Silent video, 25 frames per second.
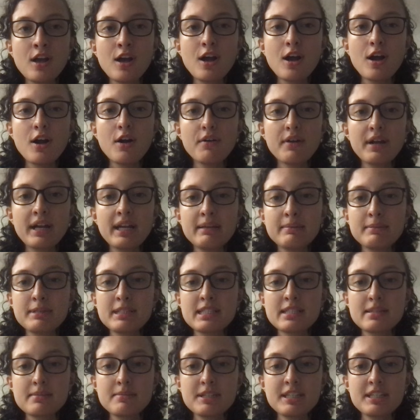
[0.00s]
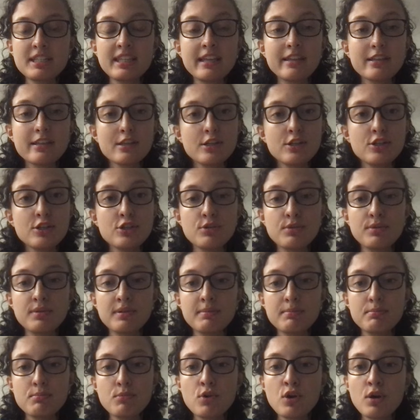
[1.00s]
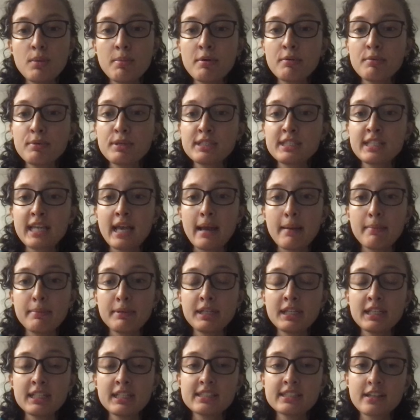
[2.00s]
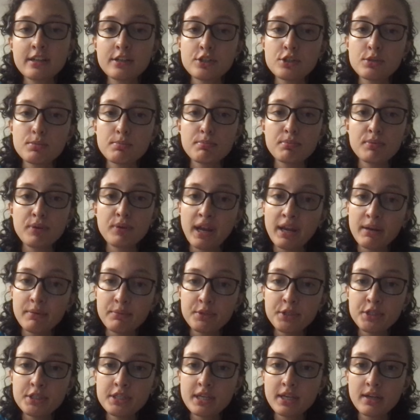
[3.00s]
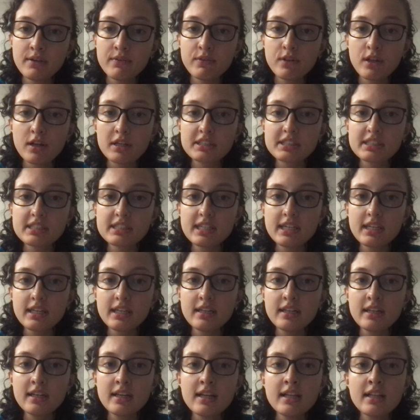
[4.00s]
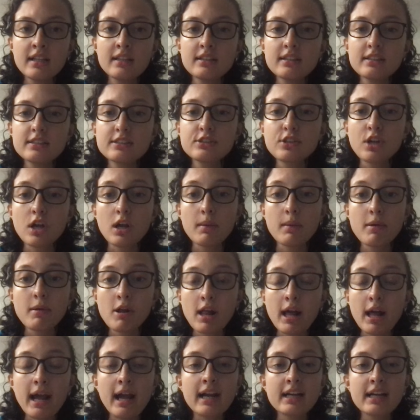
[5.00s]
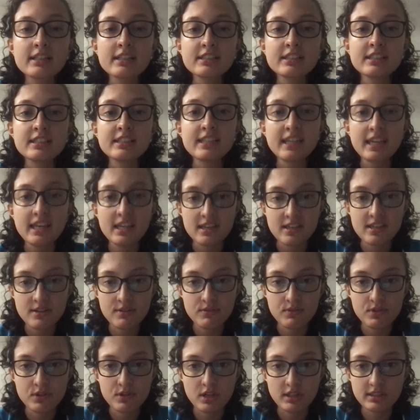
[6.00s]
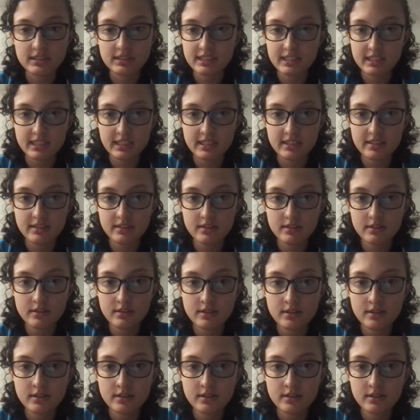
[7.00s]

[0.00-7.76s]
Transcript: Alright, Ms. Smith, now that you know more about what's happening inside your brain when you take fluoxetine, let's talk about actually taking fluoxetine.